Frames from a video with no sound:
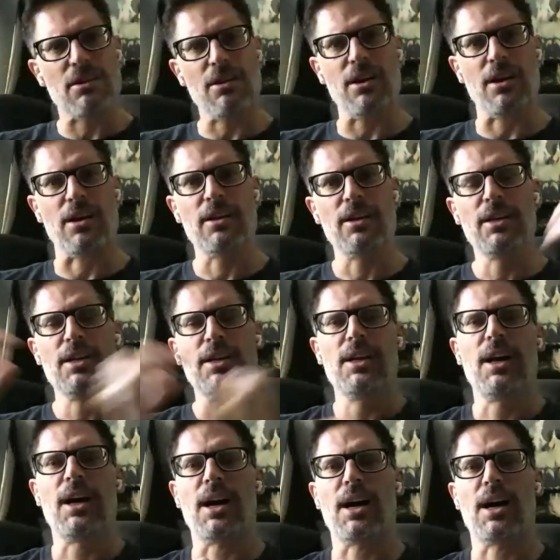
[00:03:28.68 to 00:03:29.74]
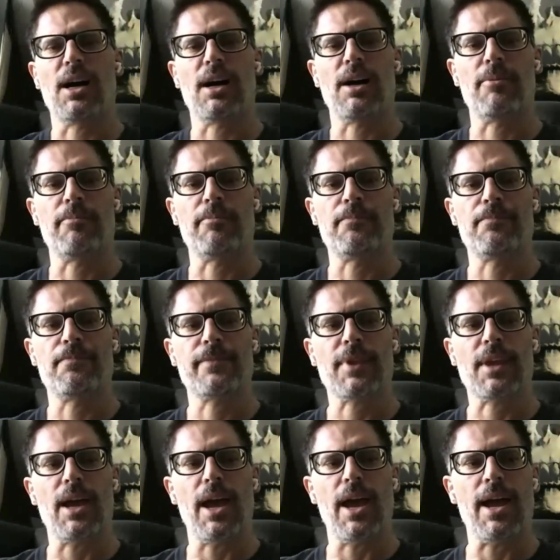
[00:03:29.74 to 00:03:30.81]
saw. Mm-hmm.
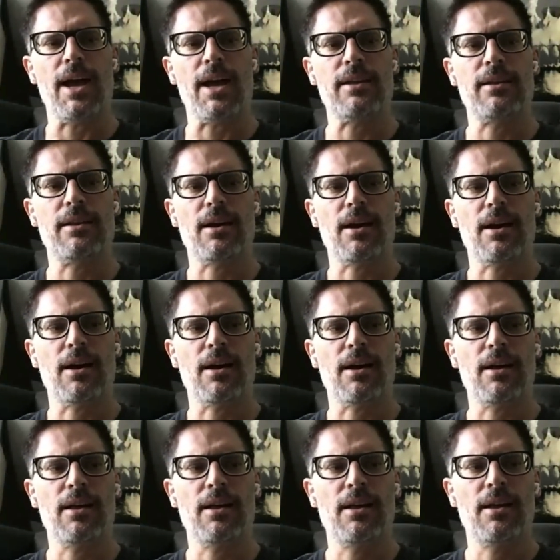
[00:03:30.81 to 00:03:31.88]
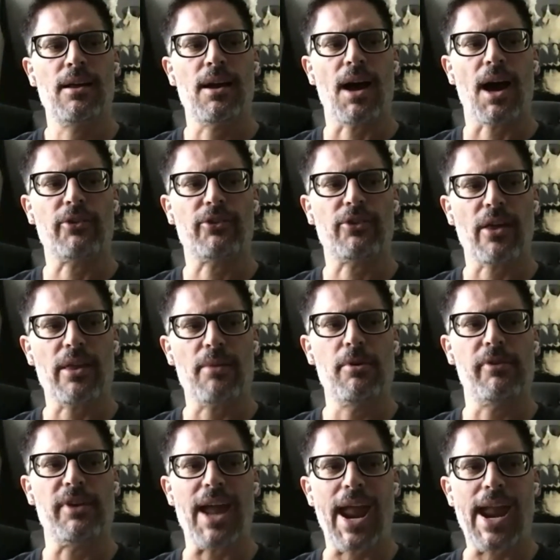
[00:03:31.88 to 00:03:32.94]
I saw that
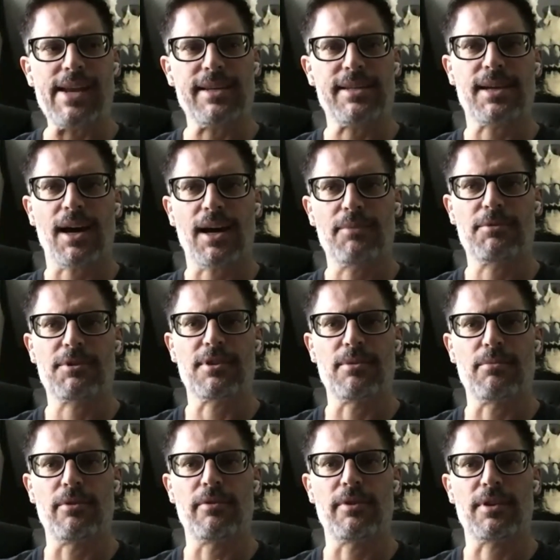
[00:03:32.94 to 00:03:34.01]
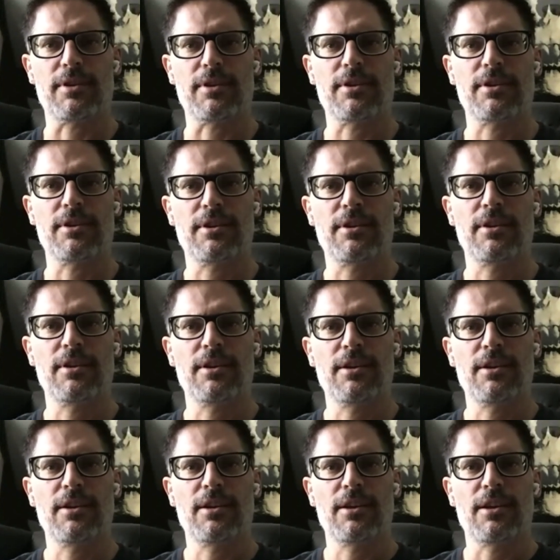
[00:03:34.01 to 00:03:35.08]
movie 8 times in the movie theater.
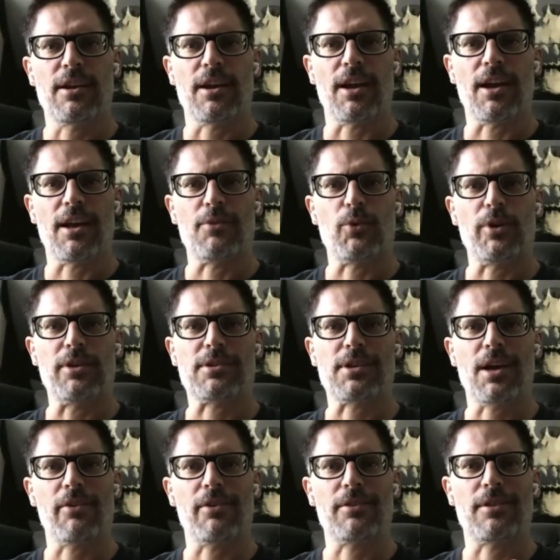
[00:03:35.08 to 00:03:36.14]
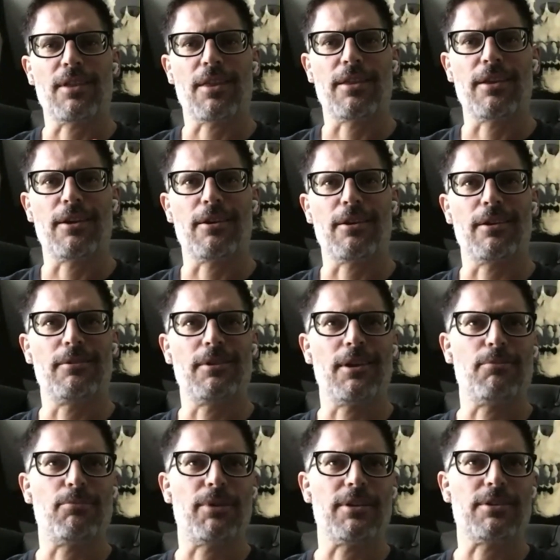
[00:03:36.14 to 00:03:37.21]
And we used to have a theater
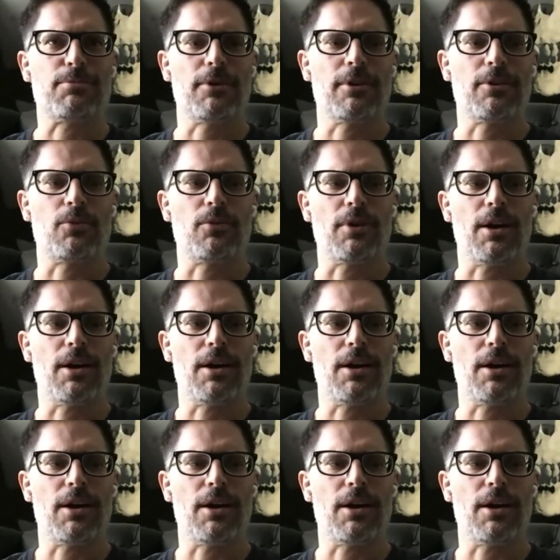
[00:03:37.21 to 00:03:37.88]
in Pittsburgh,